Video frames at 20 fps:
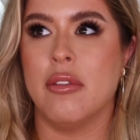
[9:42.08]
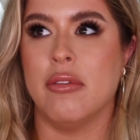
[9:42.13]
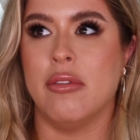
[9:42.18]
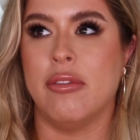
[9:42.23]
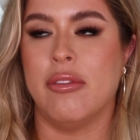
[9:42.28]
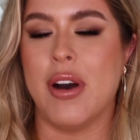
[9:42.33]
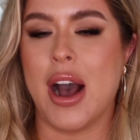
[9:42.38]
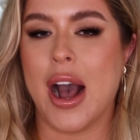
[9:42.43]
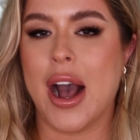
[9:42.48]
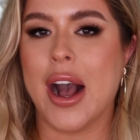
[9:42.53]

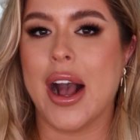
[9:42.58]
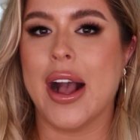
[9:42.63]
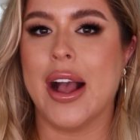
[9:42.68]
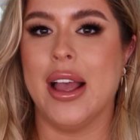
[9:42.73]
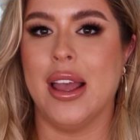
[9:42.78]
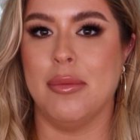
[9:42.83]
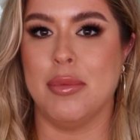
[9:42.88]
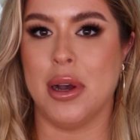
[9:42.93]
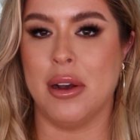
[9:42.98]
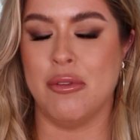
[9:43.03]

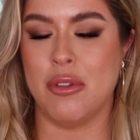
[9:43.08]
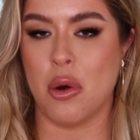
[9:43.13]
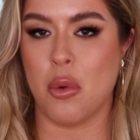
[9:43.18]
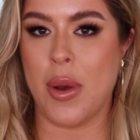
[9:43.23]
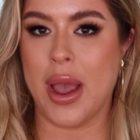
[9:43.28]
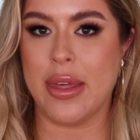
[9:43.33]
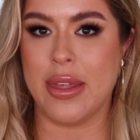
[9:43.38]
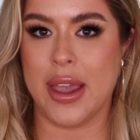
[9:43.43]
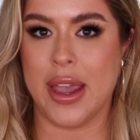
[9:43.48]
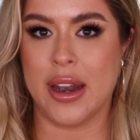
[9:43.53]
vibe of the
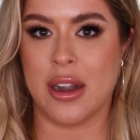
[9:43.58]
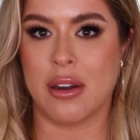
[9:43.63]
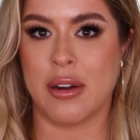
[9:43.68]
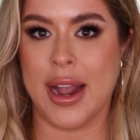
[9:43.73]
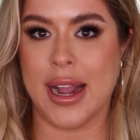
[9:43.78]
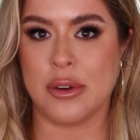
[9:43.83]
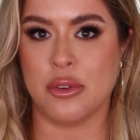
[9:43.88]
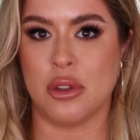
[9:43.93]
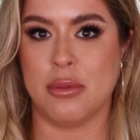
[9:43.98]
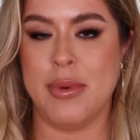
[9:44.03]
way they
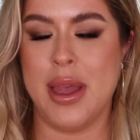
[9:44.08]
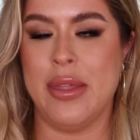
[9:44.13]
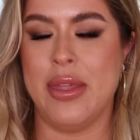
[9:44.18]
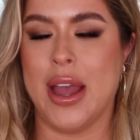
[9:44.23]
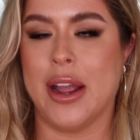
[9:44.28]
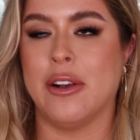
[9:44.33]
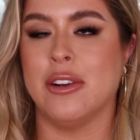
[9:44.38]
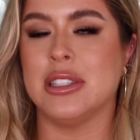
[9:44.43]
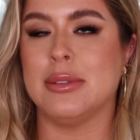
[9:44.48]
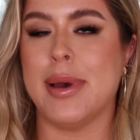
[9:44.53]
interact with men.
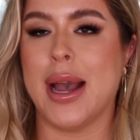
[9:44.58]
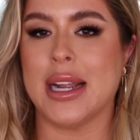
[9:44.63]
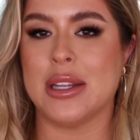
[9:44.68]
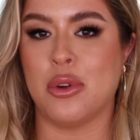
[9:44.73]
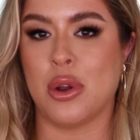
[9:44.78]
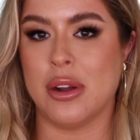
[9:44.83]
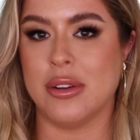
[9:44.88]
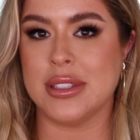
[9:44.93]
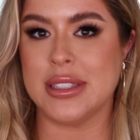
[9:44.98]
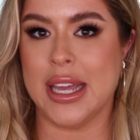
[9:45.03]
That goes back to
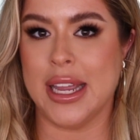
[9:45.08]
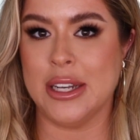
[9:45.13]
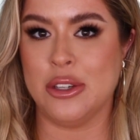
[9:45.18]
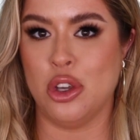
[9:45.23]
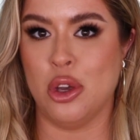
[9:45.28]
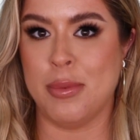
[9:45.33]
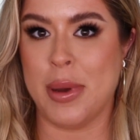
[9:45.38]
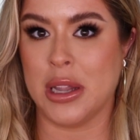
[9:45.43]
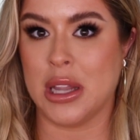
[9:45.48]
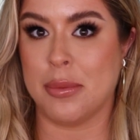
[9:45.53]
what I was saying
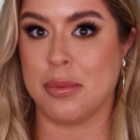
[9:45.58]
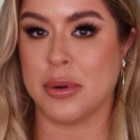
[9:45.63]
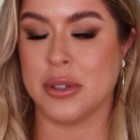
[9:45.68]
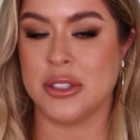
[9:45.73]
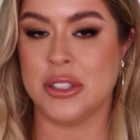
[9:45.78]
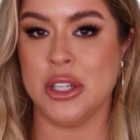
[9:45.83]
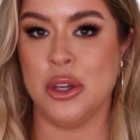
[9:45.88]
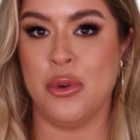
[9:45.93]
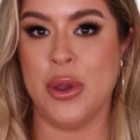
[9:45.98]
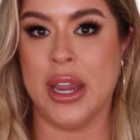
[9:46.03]
too about the
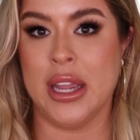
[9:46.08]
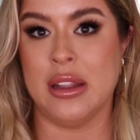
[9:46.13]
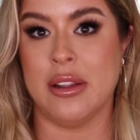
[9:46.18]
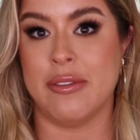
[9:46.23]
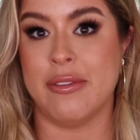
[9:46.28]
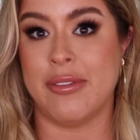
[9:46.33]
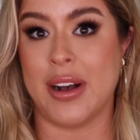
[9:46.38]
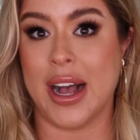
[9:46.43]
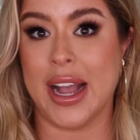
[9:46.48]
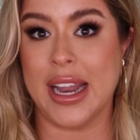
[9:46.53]
pursuing and the
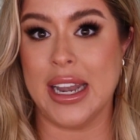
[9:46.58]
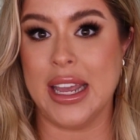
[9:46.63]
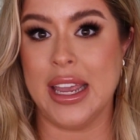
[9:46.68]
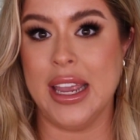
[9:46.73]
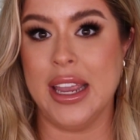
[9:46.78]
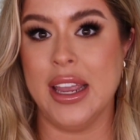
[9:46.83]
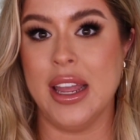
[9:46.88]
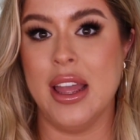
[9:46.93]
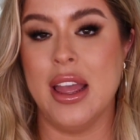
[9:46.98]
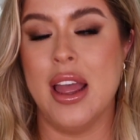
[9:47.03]

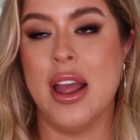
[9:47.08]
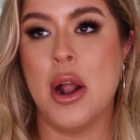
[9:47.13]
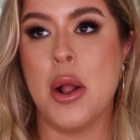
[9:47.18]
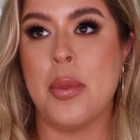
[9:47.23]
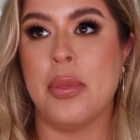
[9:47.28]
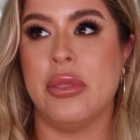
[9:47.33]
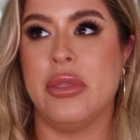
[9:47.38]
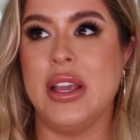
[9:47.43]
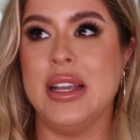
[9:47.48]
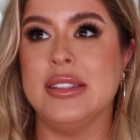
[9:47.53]
fighting.
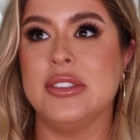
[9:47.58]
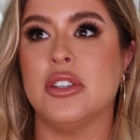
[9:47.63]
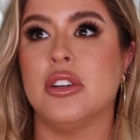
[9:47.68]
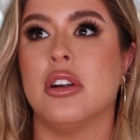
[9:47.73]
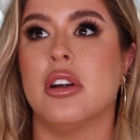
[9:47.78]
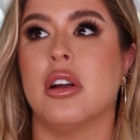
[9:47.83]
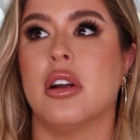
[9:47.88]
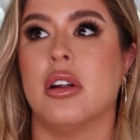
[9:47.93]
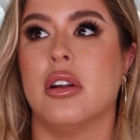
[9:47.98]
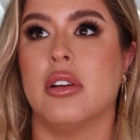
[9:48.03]
These
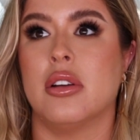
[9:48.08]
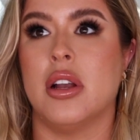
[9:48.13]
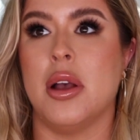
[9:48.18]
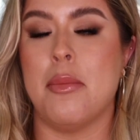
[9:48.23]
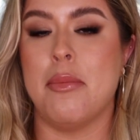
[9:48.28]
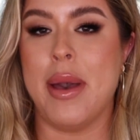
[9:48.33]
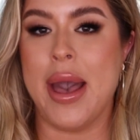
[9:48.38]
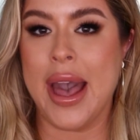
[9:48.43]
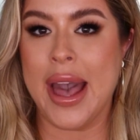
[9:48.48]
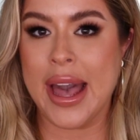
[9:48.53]
are
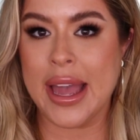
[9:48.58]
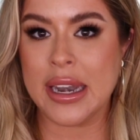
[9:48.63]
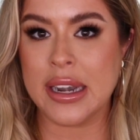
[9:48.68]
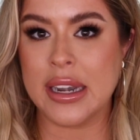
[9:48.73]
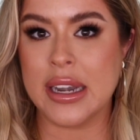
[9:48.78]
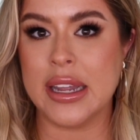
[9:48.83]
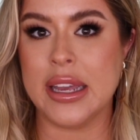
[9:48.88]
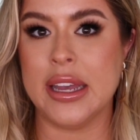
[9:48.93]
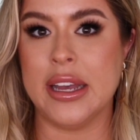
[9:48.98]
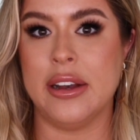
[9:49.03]

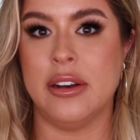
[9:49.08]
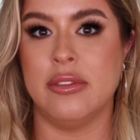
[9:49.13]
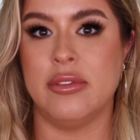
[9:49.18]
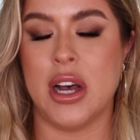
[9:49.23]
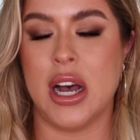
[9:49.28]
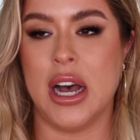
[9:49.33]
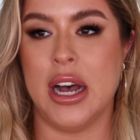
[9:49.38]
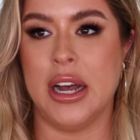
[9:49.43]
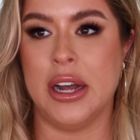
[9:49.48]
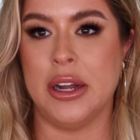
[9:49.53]
competitive,
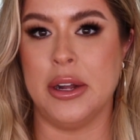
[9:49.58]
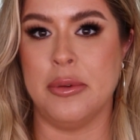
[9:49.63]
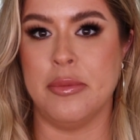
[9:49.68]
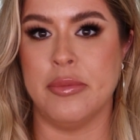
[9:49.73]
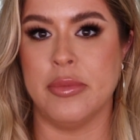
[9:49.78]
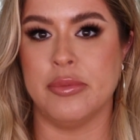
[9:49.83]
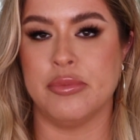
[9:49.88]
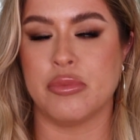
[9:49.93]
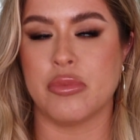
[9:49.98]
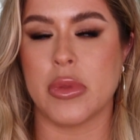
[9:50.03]

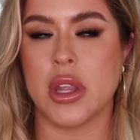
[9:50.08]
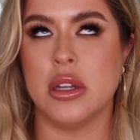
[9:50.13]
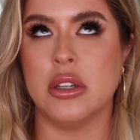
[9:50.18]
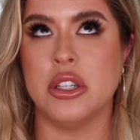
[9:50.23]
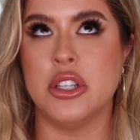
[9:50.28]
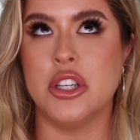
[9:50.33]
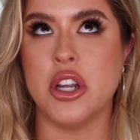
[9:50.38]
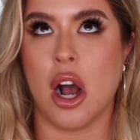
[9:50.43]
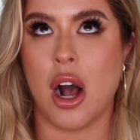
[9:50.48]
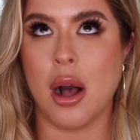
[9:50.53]

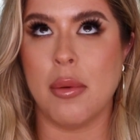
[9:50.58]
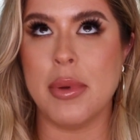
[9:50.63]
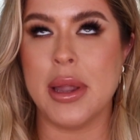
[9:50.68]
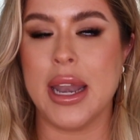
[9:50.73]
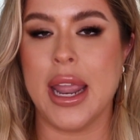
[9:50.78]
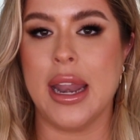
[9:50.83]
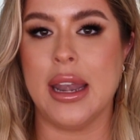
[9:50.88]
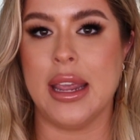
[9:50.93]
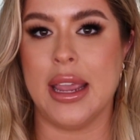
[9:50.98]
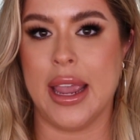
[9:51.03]

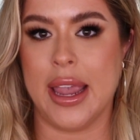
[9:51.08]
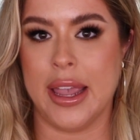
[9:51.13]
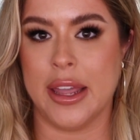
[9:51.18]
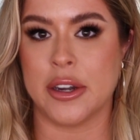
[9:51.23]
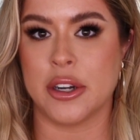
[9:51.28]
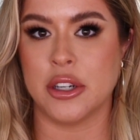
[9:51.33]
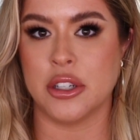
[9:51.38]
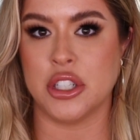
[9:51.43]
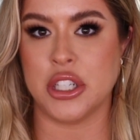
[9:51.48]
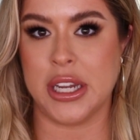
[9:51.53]
dominating
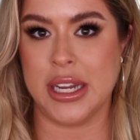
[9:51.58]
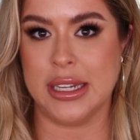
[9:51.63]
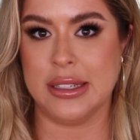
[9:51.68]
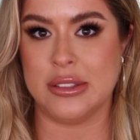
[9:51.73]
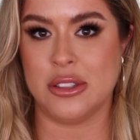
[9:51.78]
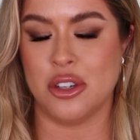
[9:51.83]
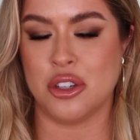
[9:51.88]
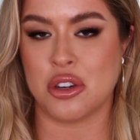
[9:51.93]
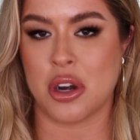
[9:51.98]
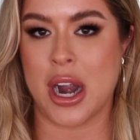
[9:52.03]
energies
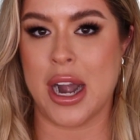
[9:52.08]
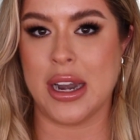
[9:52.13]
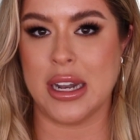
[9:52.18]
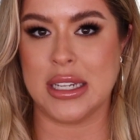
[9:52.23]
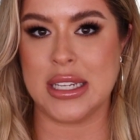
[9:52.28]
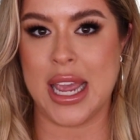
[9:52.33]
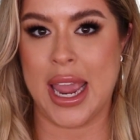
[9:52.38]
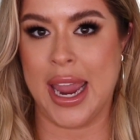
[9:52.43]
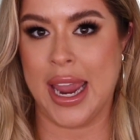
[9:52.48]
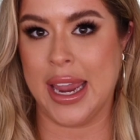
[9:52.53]
to try to
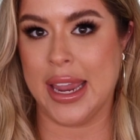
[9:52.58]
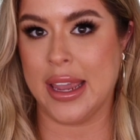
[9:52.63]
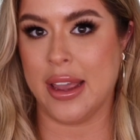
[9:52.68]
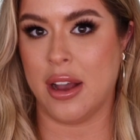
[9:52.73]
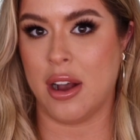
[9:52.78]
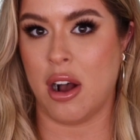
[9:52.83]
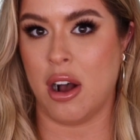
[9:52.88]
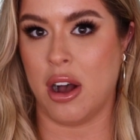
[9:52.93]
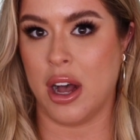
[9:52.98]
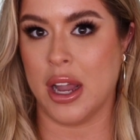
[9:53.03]
take
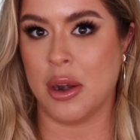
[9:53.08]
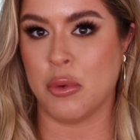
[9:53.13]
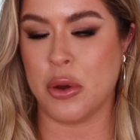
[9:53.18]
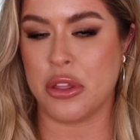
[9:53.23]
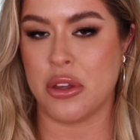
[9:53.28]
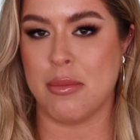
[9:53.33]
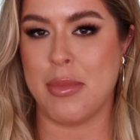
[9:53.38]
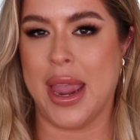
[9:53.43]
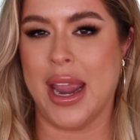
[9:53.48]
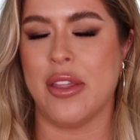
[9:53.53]
on
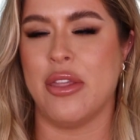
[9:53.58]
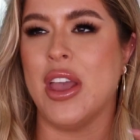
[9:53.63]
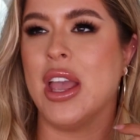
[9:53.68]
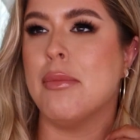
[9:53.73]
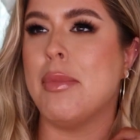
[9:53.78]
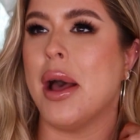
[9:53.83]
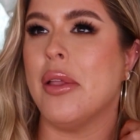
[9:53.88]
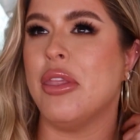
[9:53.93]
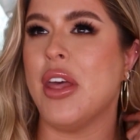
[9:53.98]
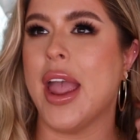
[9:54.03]
with a man. Think
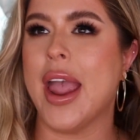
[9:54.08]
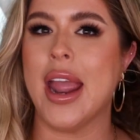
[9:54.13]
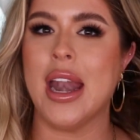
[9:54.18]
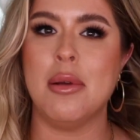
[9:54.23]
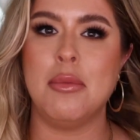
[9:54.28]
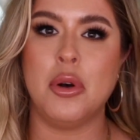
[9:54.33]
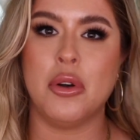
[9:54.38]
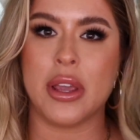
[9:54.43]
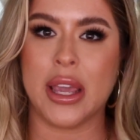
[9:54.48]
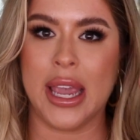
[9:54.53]
about the
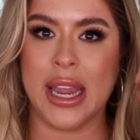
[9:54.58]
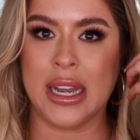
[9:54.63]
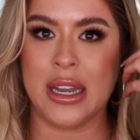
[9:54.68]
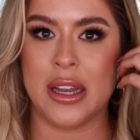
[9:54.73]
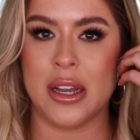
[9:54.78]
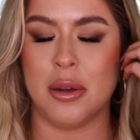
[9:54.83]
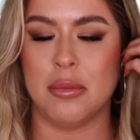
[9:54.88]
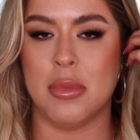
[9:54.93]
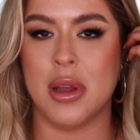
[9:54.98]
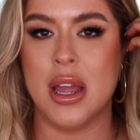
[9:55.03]
animal
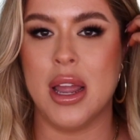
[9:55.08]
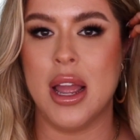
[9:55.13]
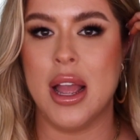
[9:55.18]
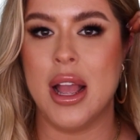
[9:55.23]
kingdom.